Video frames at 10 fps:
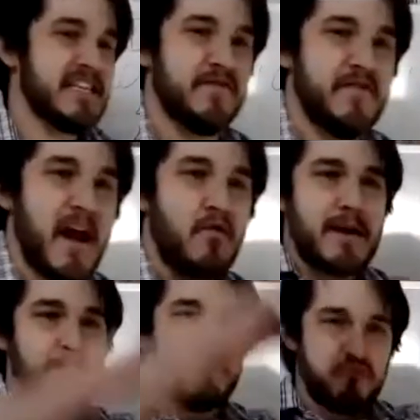these
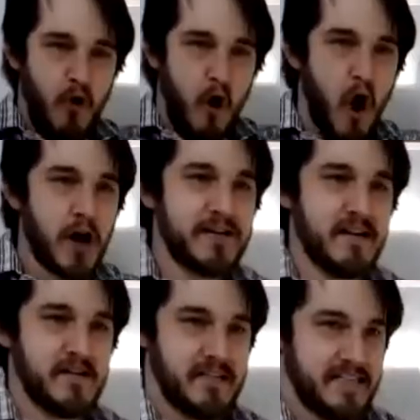very broad
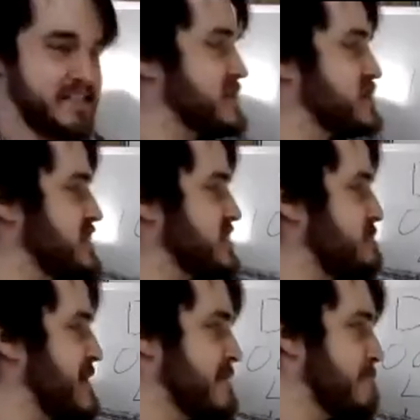decisions
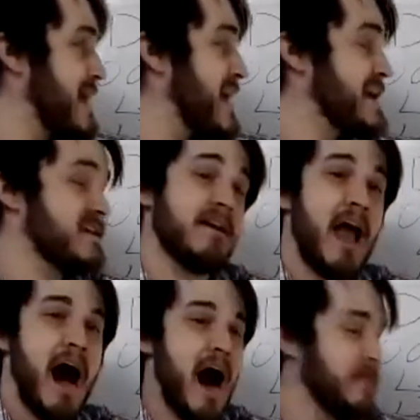being made
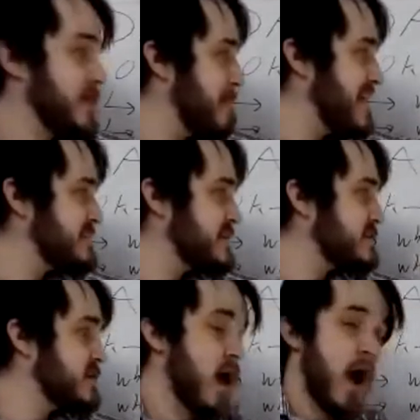on the
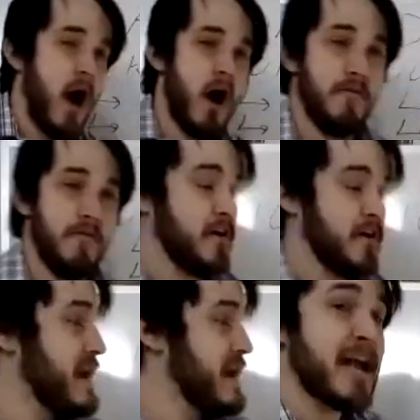basis of
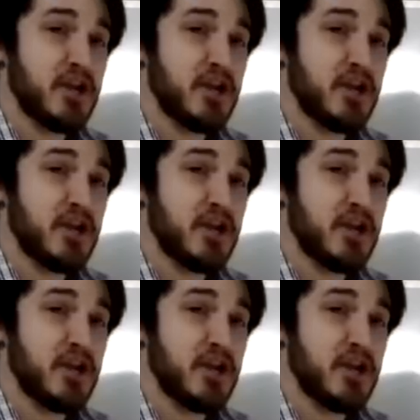not